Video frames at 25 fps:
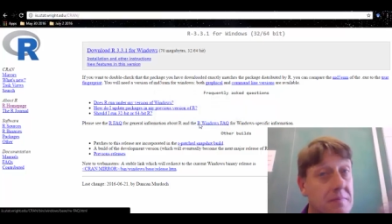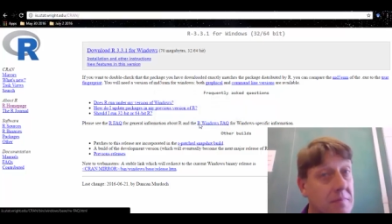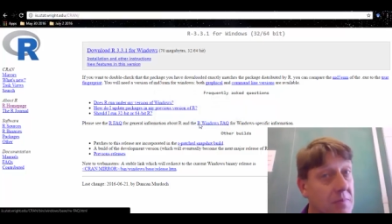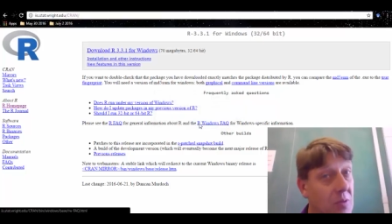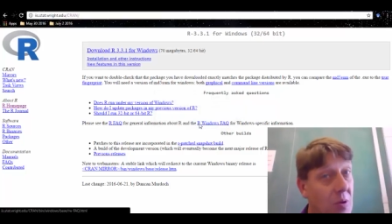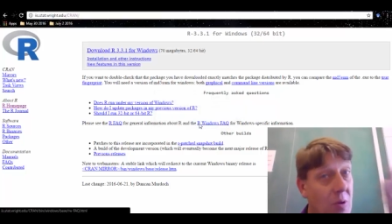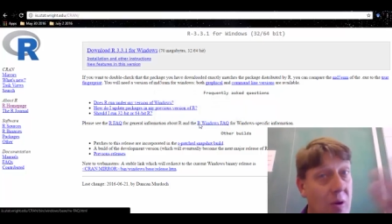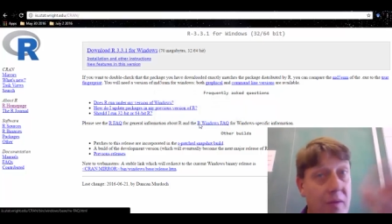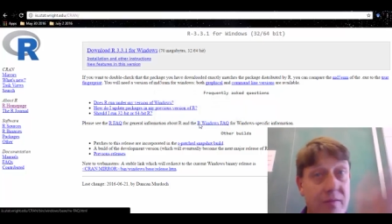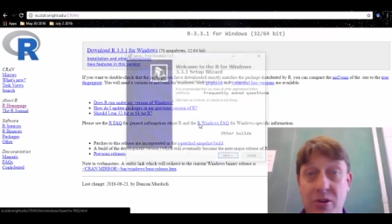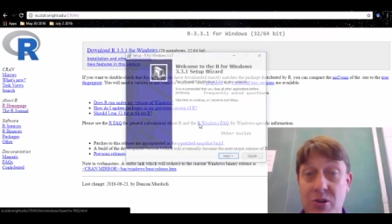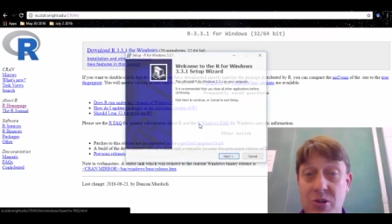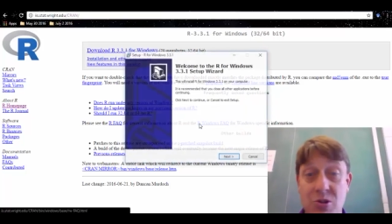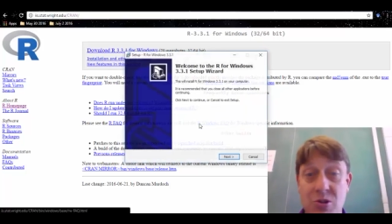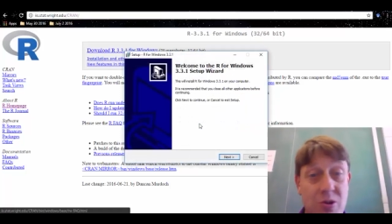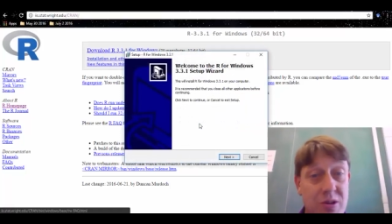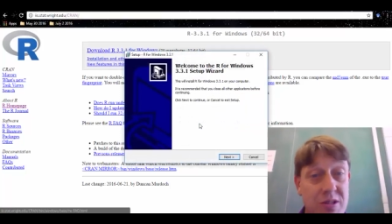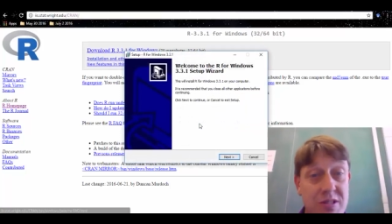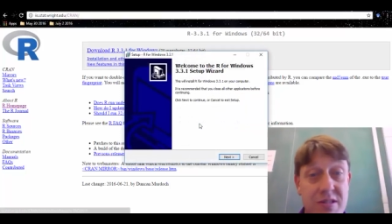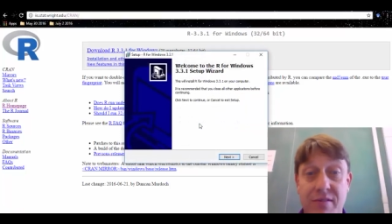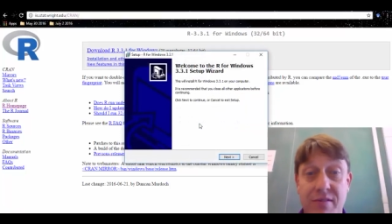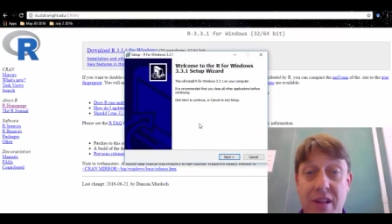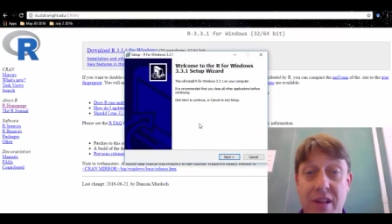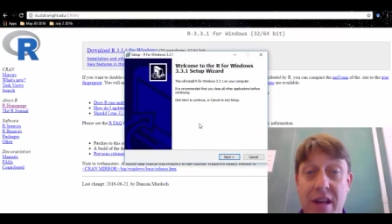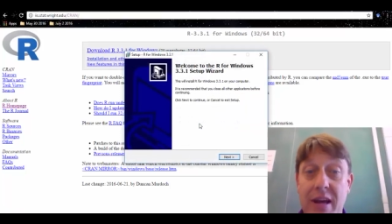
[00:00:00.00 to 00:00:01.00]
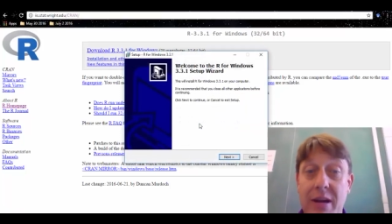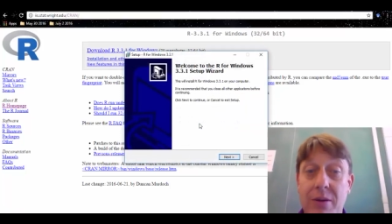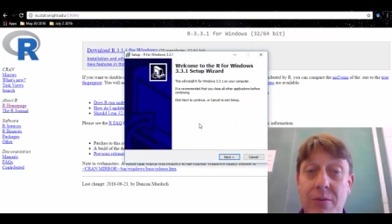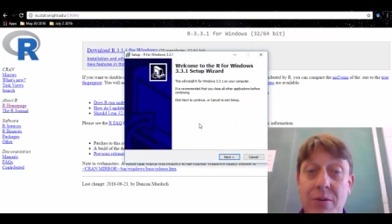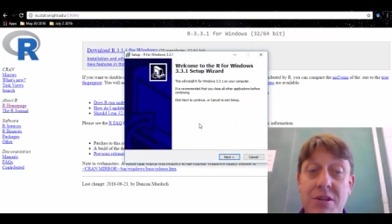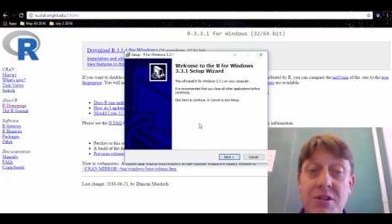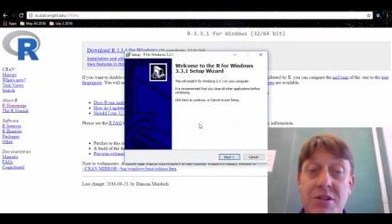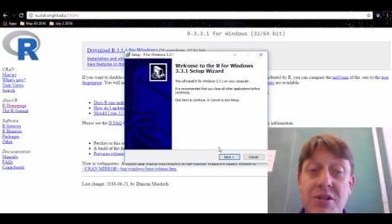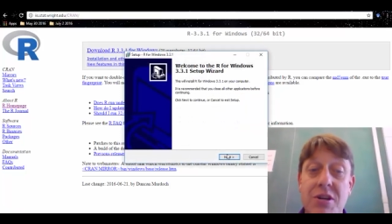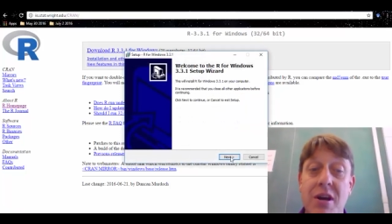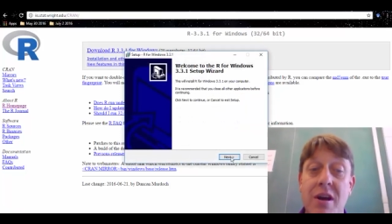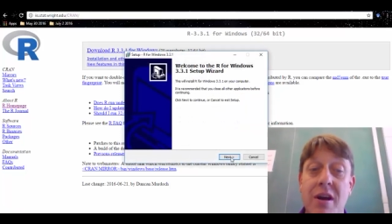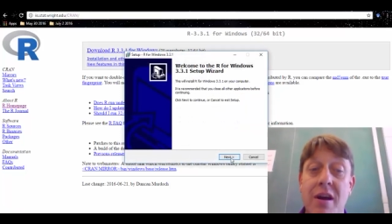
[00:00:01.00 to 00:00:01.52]
You have your choice of
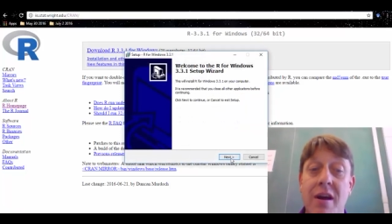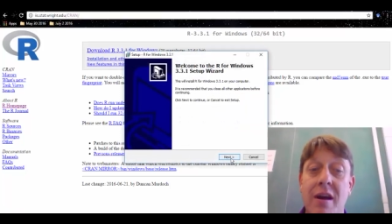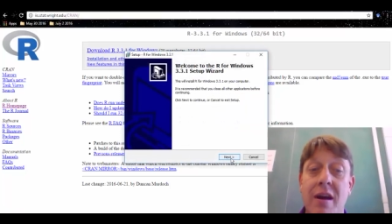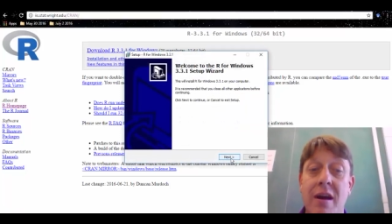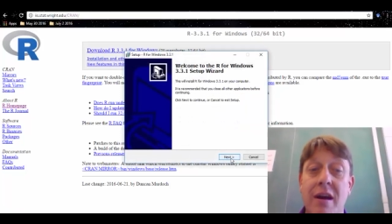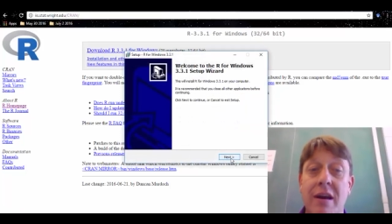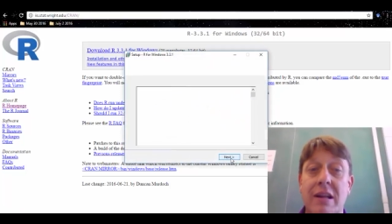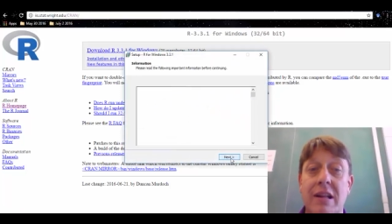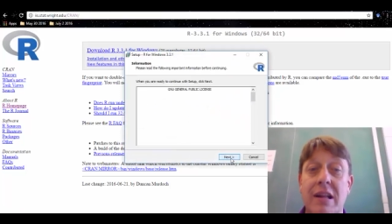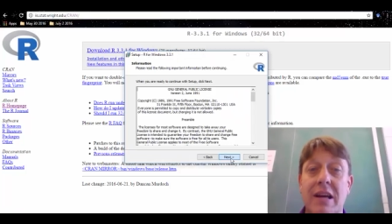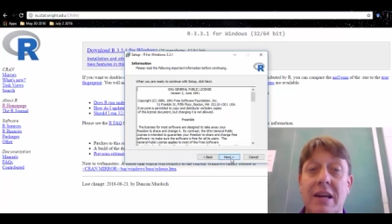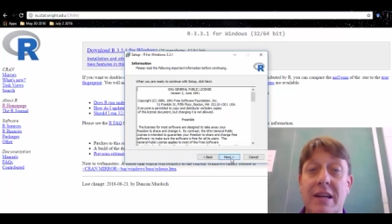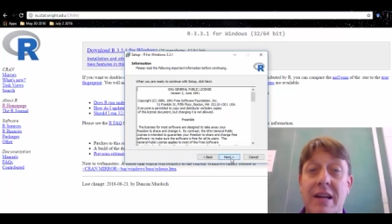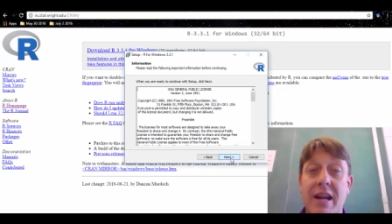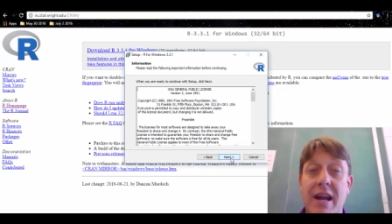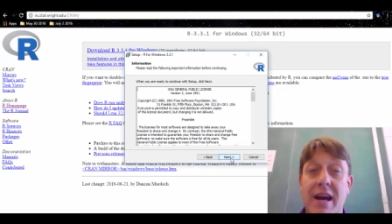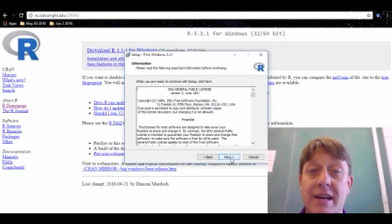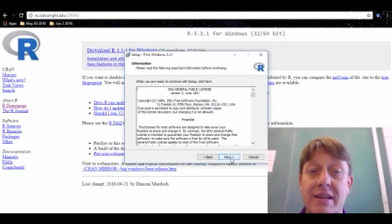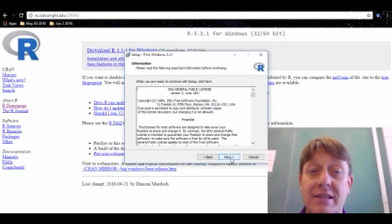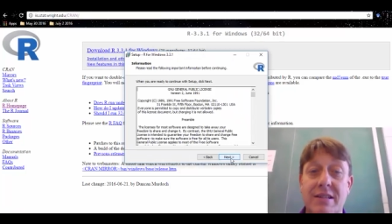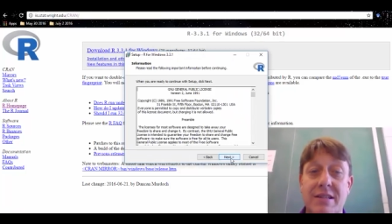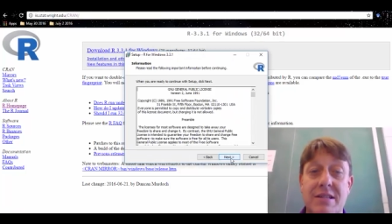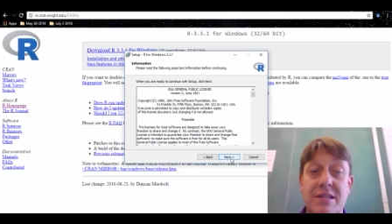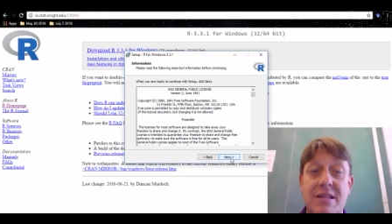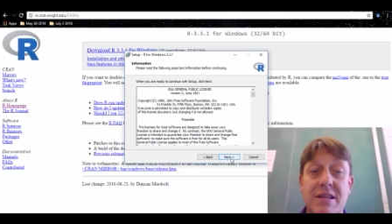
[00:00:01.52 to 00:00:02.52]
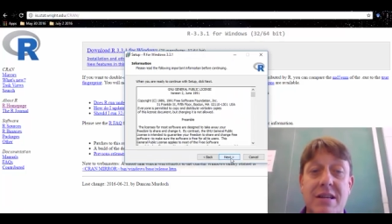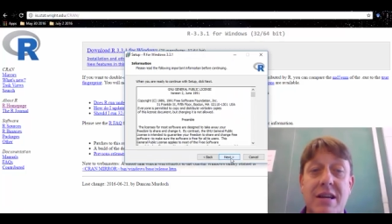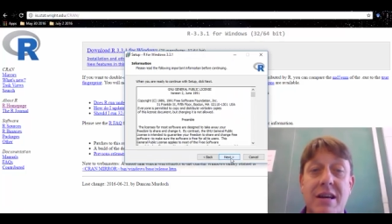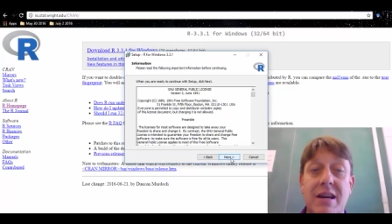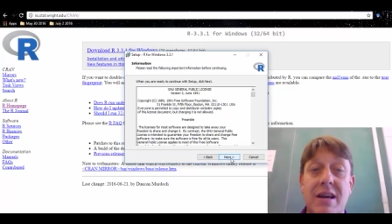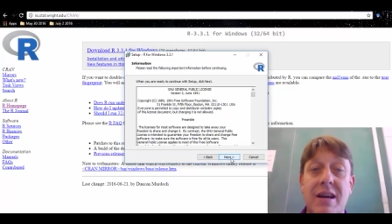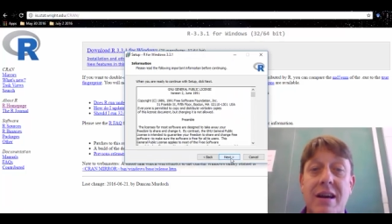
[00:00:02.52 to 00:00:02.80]
language. Click next,